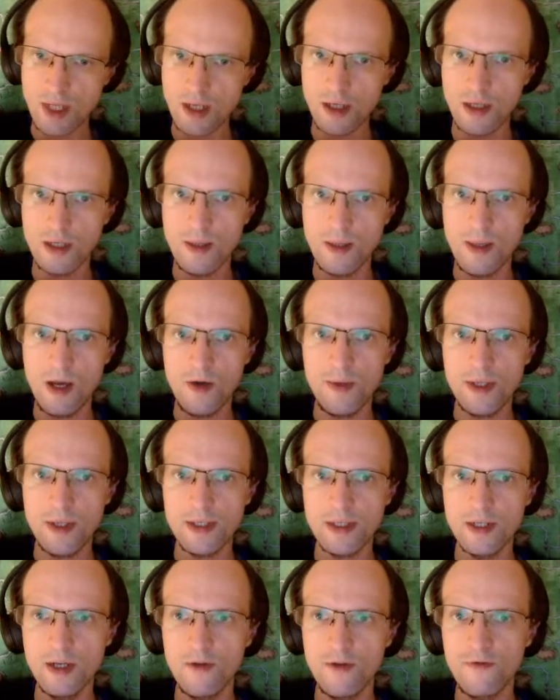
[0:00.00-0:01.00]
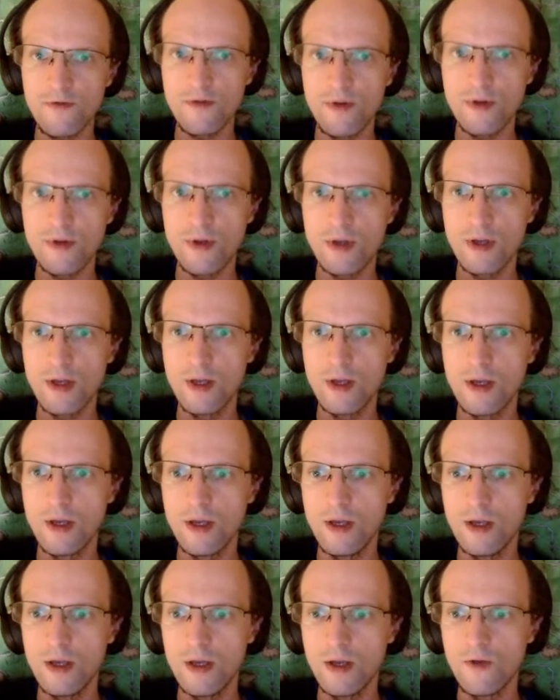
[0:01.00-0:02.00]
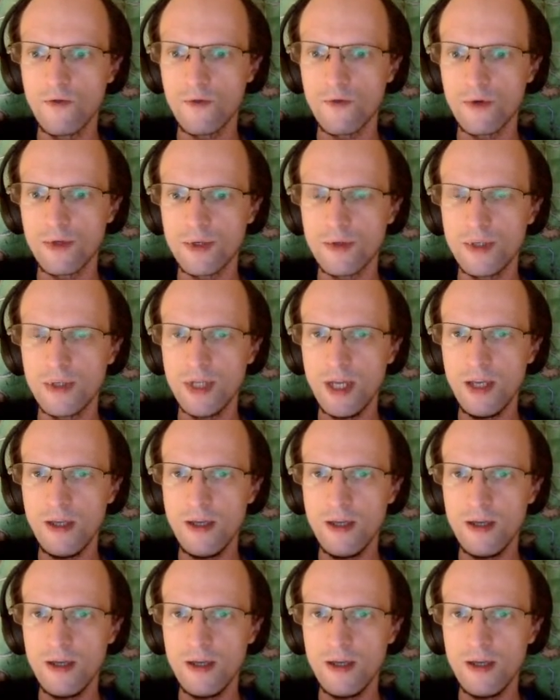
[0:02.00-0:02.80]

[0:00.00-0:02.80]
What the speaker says: now that's enough for today.